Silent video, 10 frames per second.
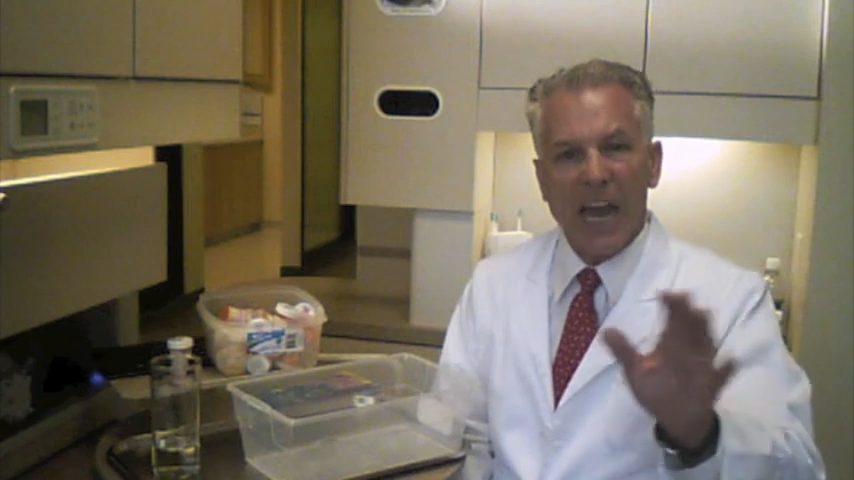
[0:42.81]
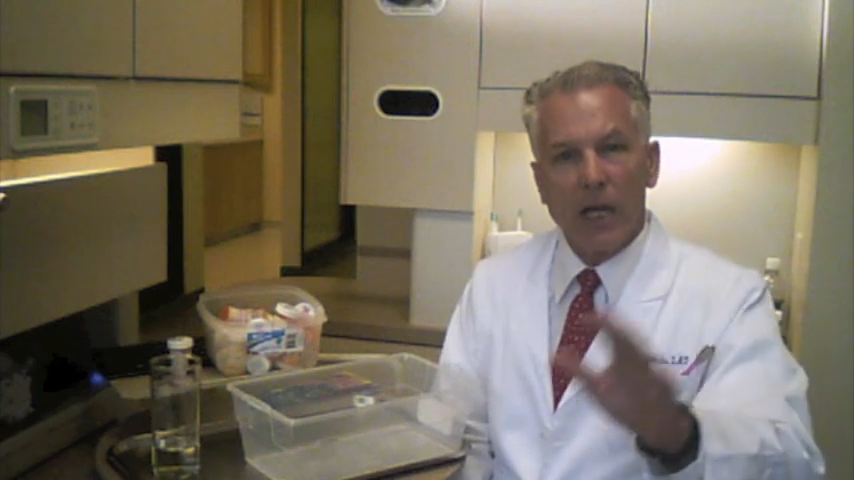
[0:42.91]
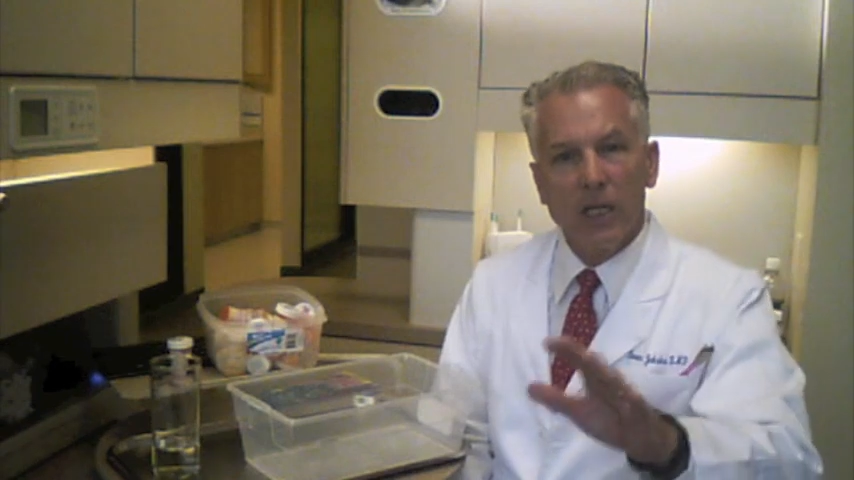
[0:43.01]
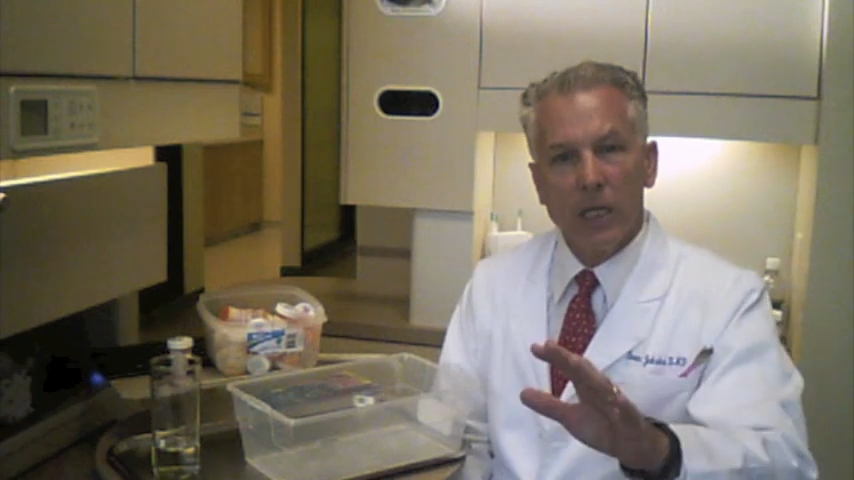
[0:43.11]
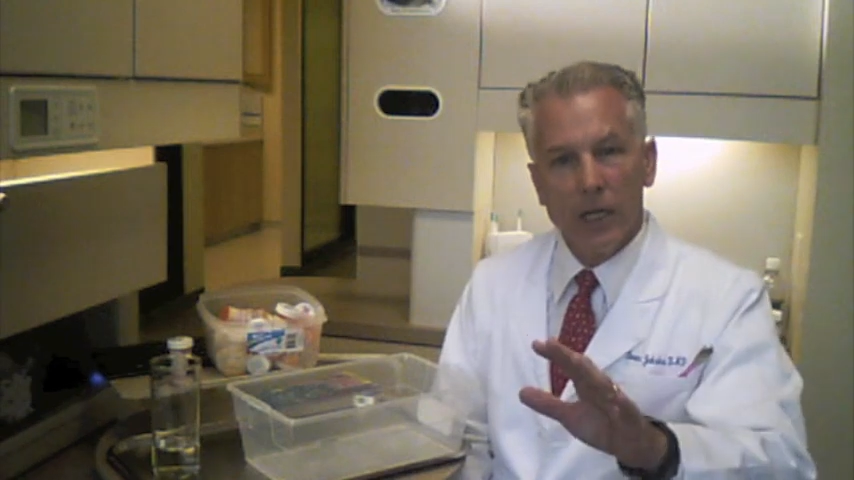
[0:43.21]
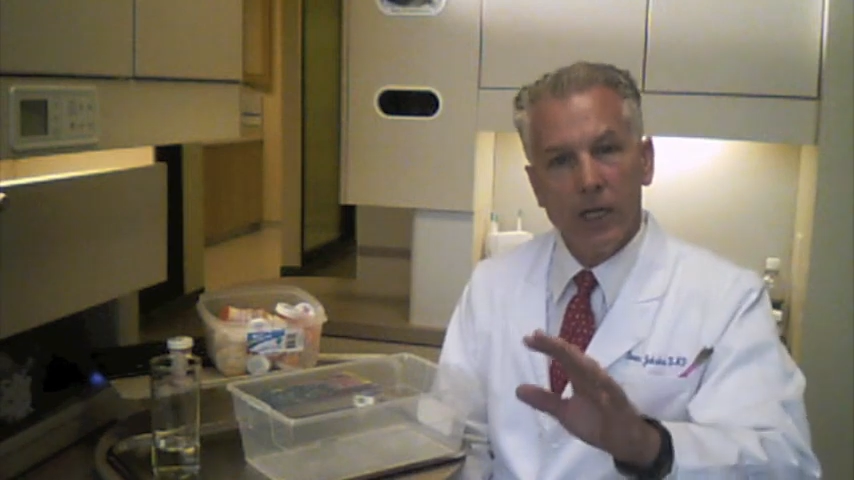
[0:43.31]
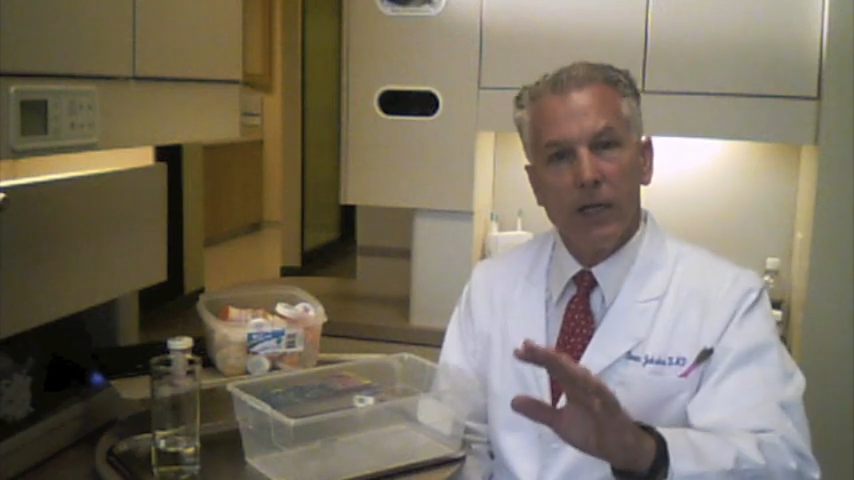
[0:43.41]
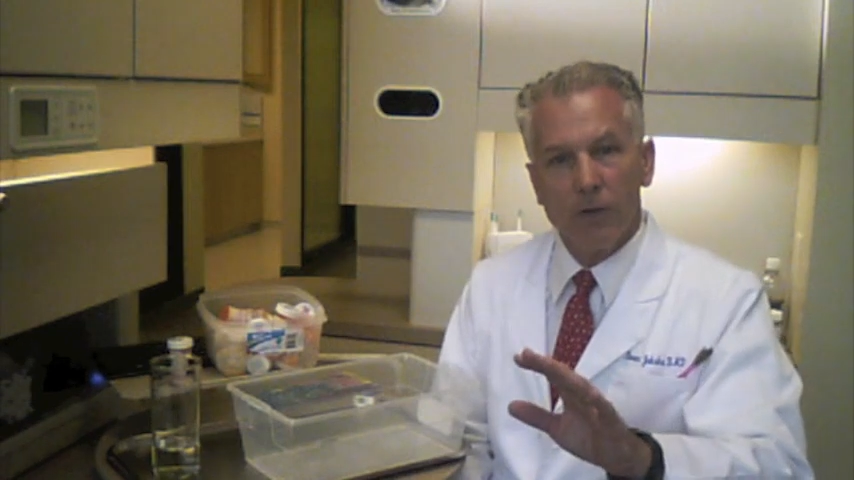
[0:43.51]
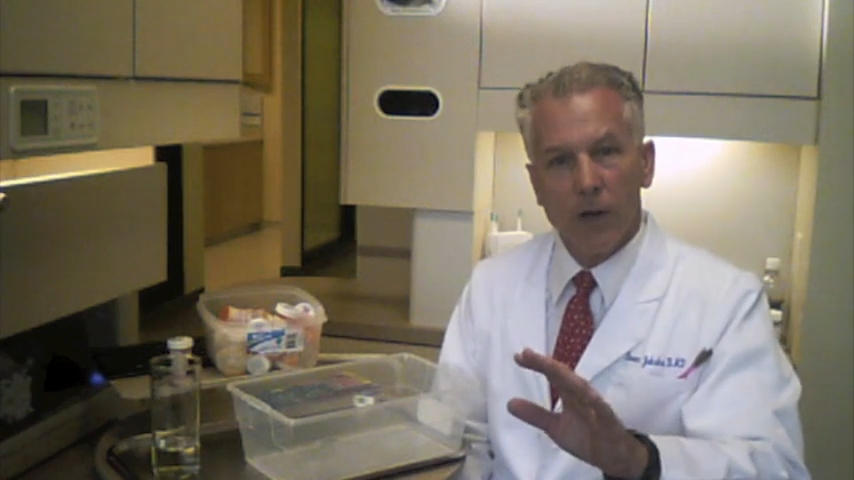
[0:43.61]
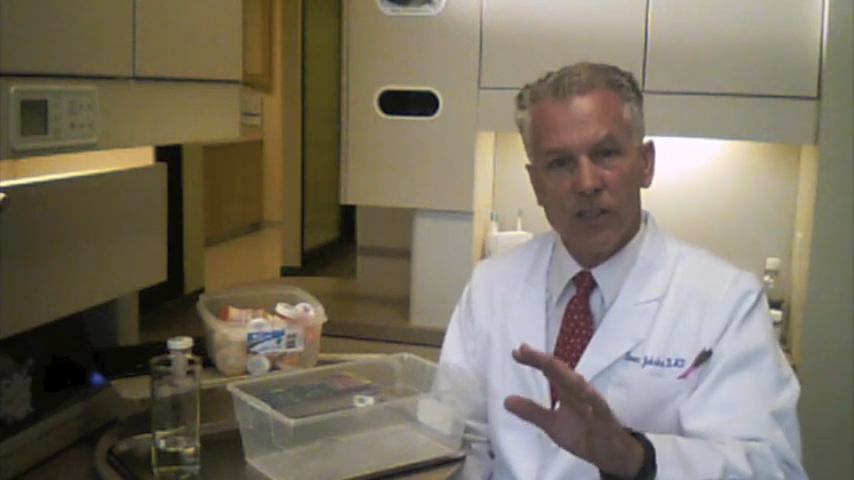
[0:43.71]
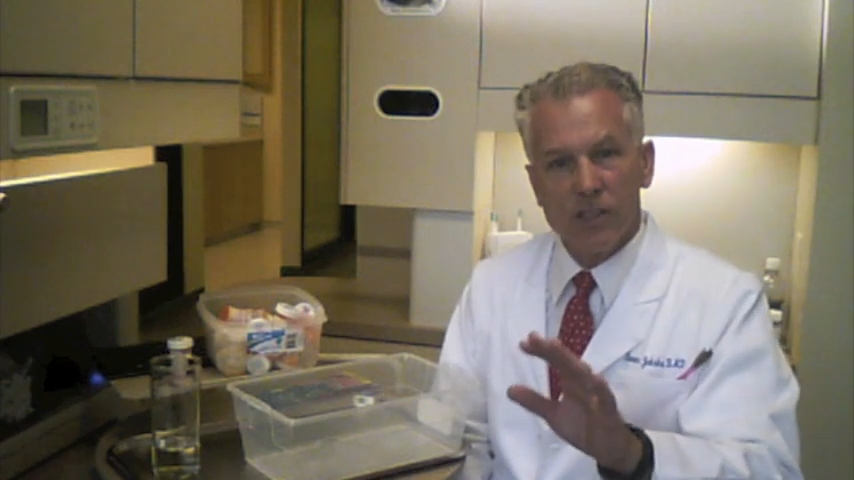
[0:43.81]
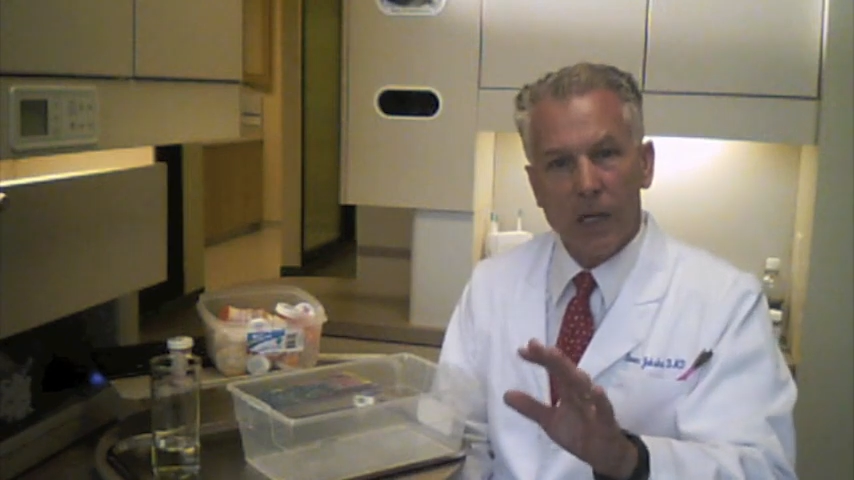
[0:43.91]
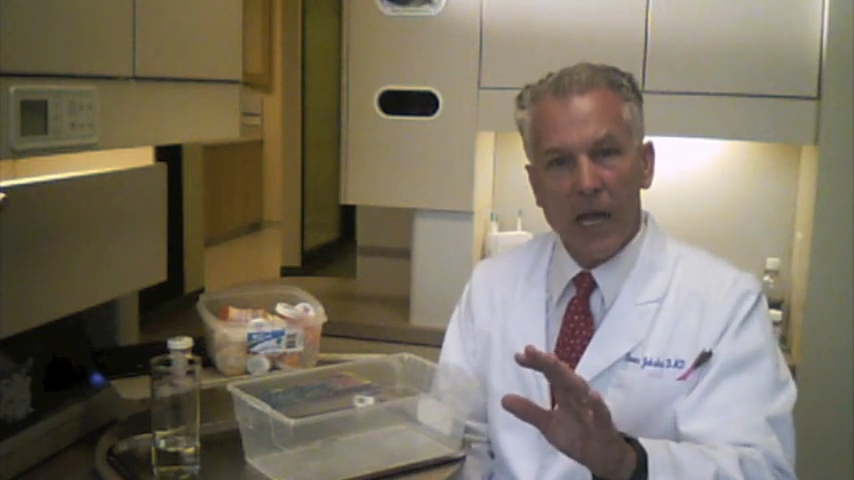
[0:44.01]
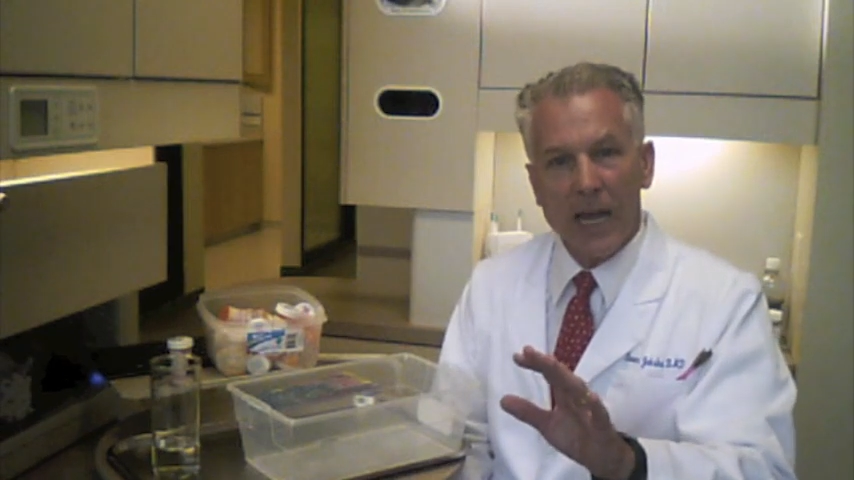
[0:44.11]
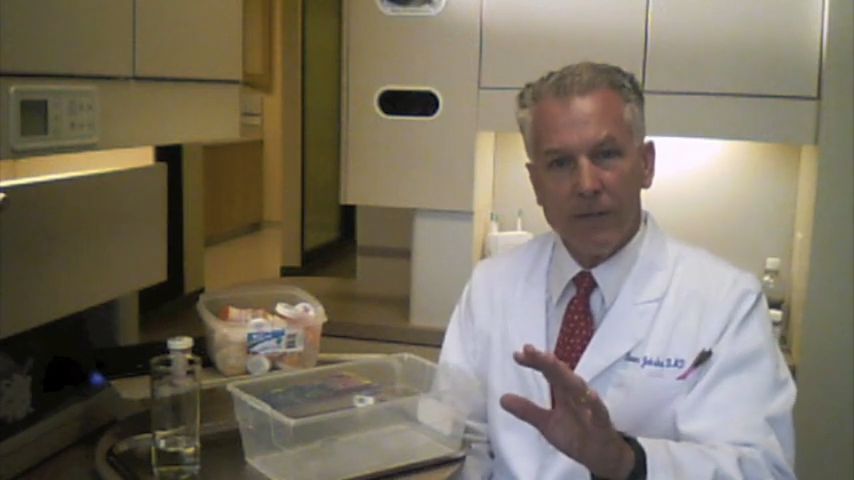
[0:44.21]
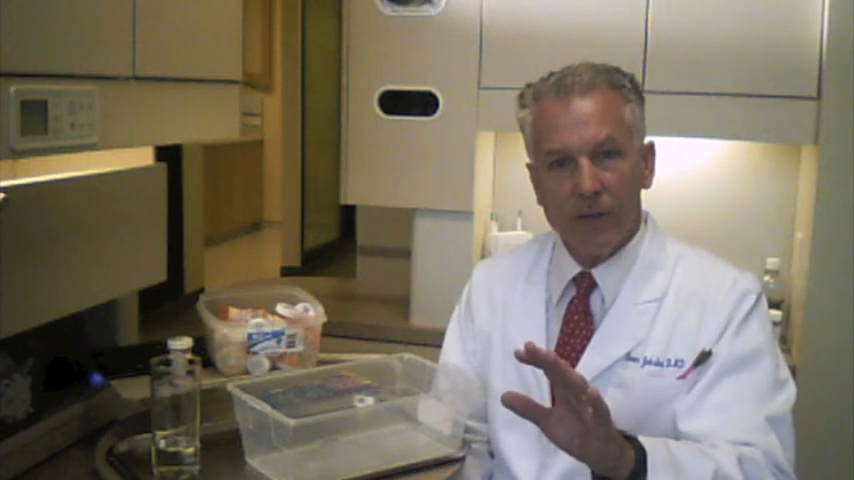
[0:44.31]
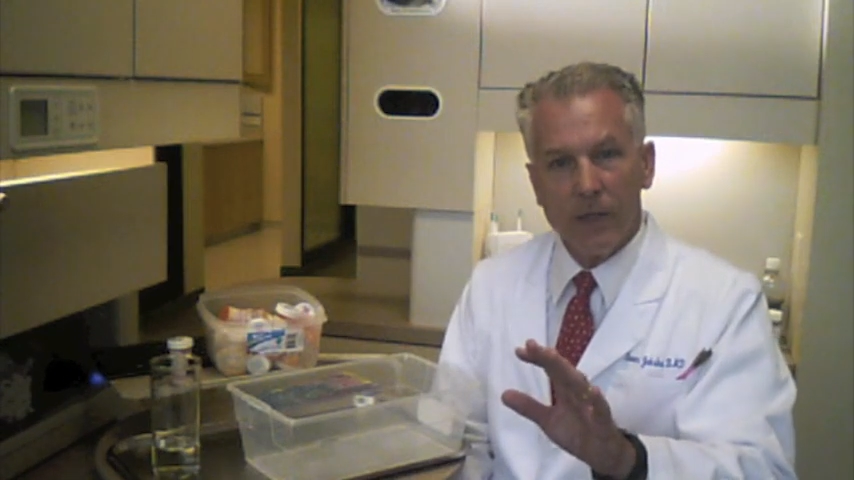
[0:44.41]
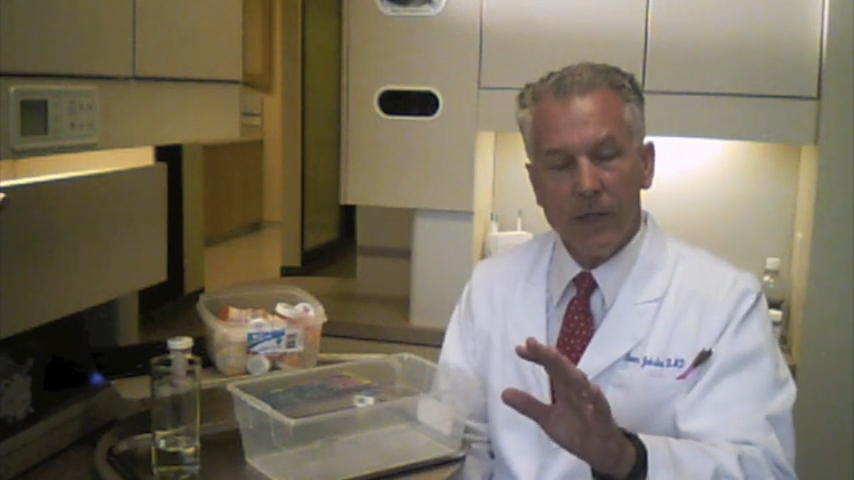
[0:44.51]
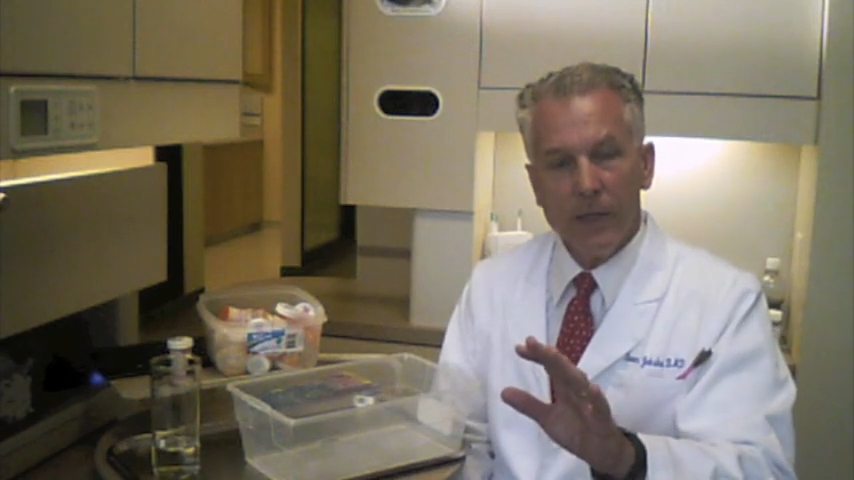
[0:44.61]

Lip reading: alkalinity of our saliva,